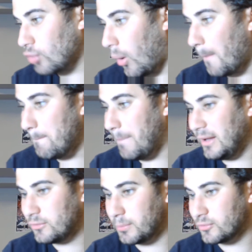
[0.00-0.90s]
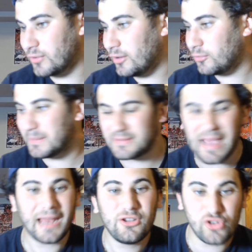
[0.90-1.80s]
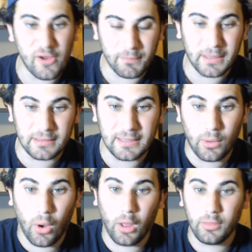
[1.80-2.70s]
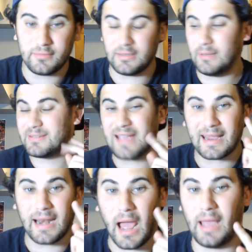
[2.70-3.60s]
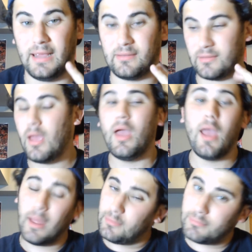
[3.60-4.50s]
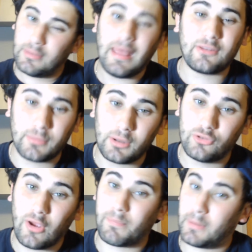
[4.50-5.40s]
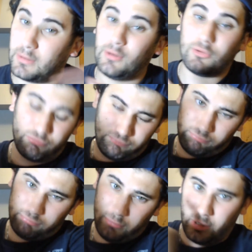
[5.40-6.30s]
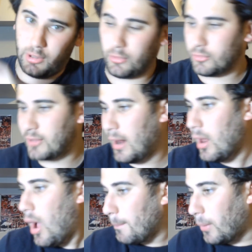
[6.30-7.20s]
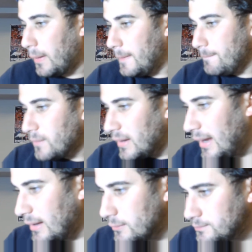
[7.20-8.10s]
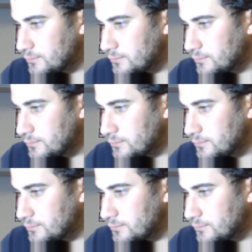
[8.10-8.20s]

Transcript: on base percentage besides Jeff McNeil on the team, second highest. That's because Jeff McNeil's in another chat, but hitting